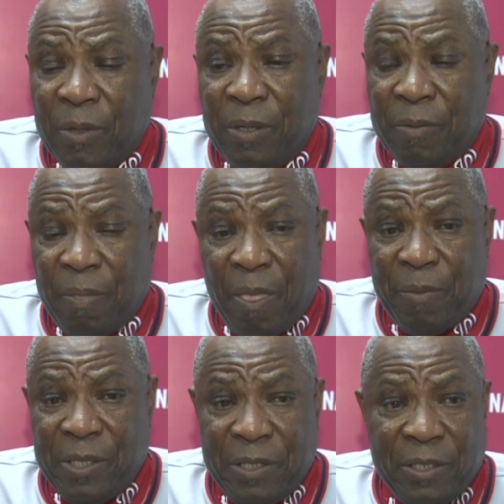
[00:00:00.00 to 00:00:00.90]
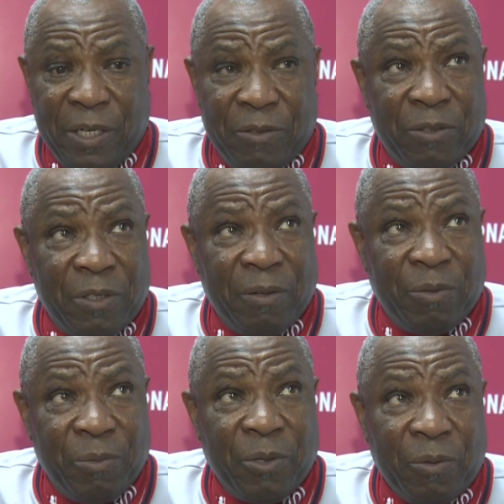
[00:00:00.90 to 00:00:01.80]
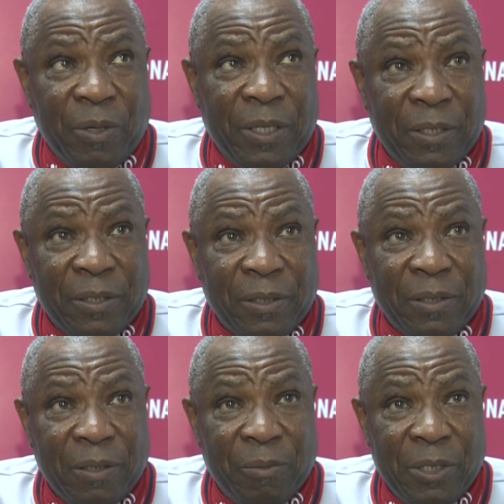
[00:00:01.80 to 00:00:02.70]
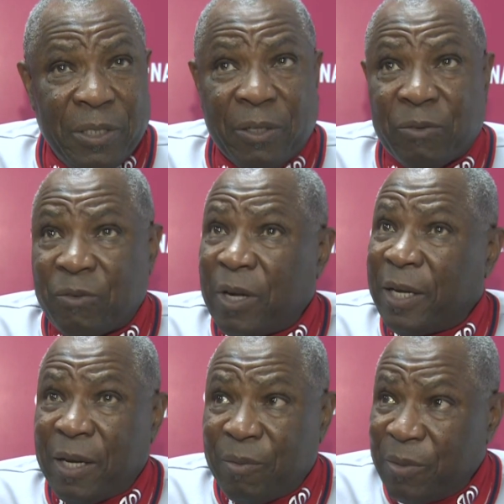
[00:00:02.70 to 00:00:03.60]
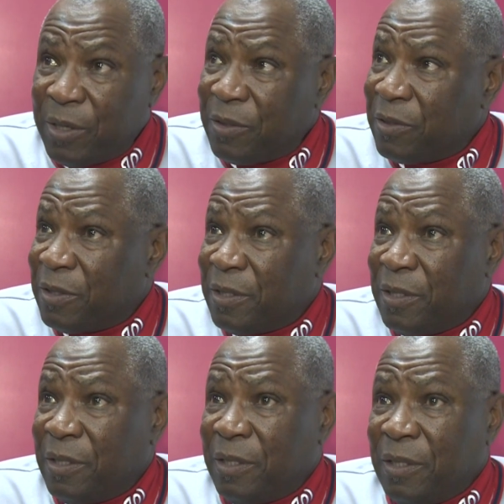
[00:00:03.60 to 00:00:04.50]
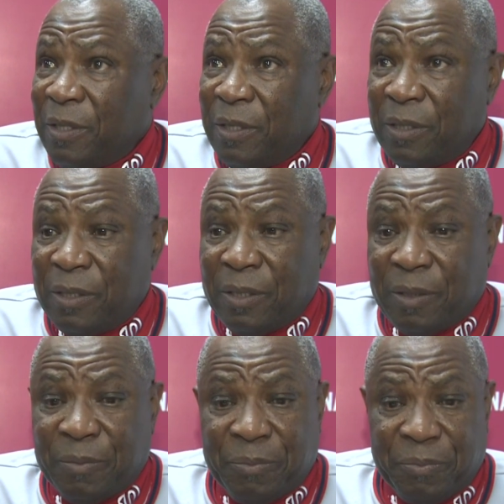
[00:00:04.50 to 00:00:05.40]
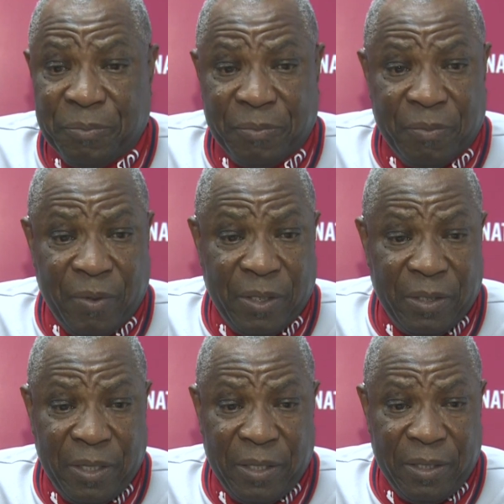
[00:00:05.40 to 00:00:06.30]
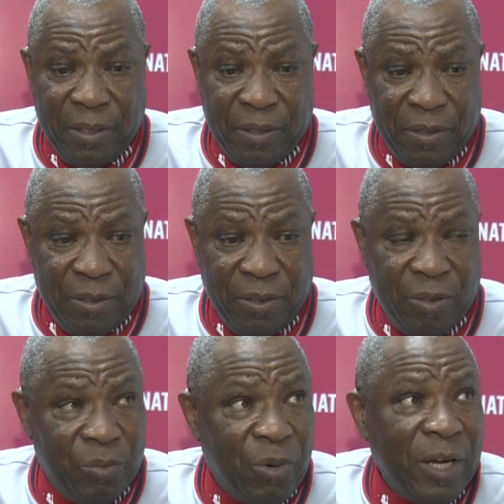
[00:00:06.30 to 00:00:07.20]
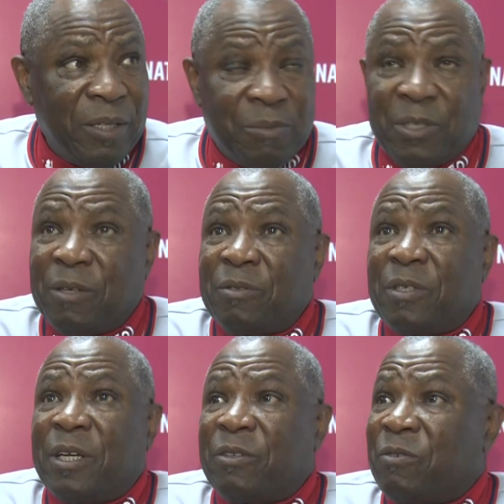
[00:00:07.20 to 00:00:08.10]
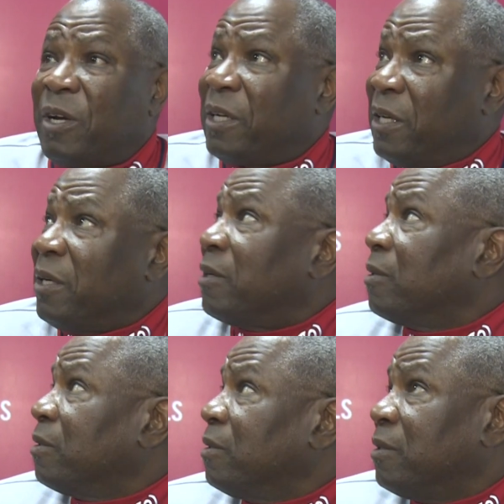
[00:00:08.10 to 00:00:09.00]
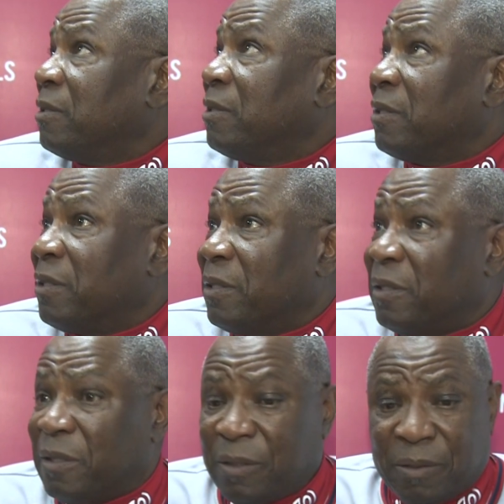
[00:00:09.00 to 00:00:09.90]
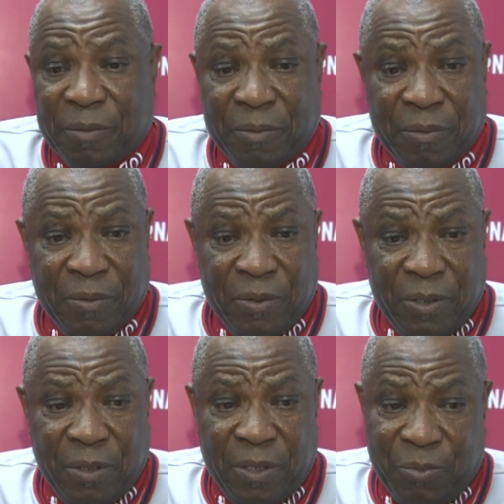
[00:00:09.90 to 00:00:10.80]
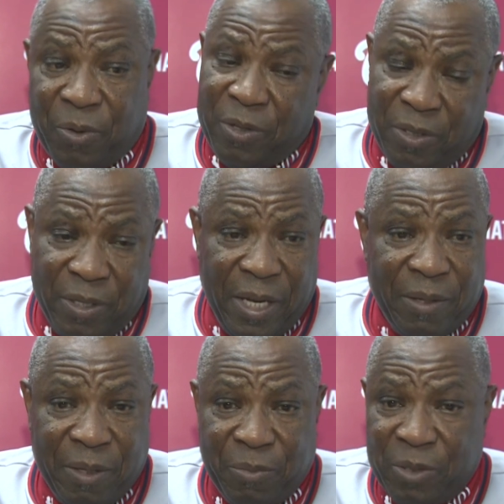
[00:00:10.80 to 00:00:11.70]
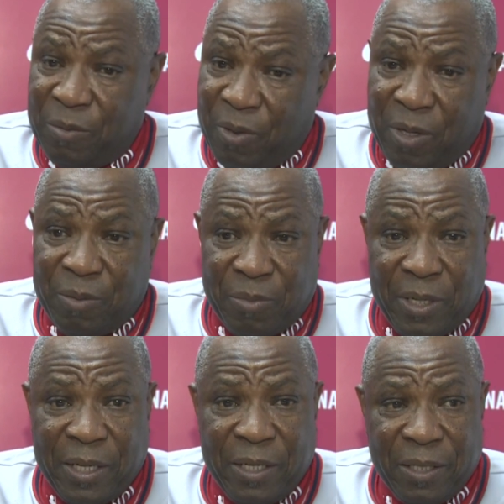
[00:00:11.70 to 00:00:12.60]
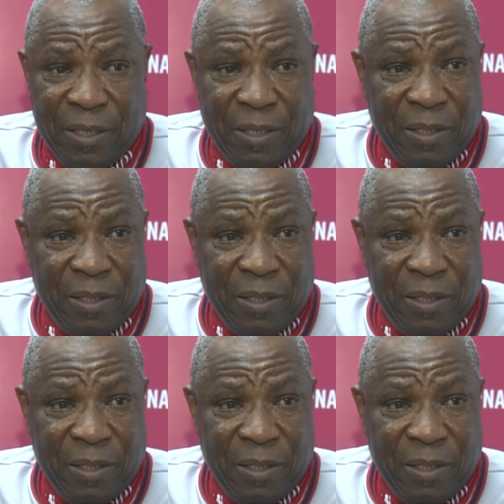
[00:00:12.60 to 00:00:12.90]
Well, I mean, these guys are tough to put away. I mean, they don't strike out much, and they, you know, they pride themselves on not striking out, and, you know, that's part of their game. They put the ball in play,